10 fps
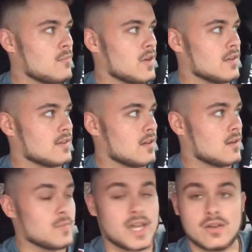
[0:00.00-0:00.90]
But
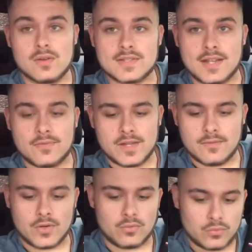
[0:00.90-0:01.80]
yeah, no, it's definitely
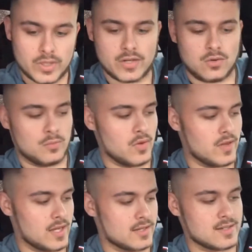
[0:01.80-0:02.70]
a really cool
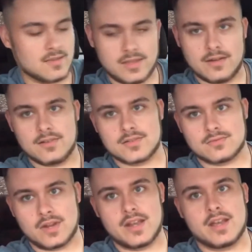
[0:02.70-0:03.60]
movie. It is in theaters
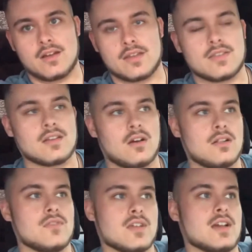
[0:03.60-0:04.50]
right now. I think
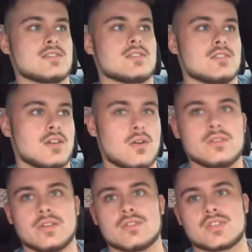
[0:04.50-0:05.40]
all of you guys should
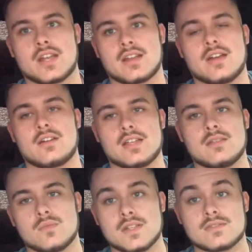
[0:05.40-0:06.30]
totally go check it out.
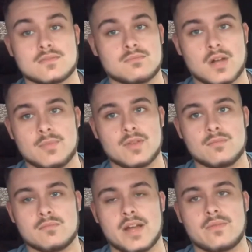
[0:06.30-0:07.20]
It was probably
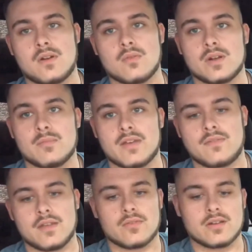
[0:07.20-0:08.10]
by far one of my
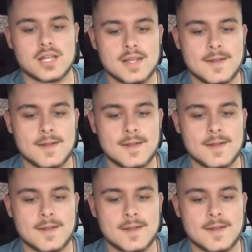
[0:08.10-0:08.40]
favorite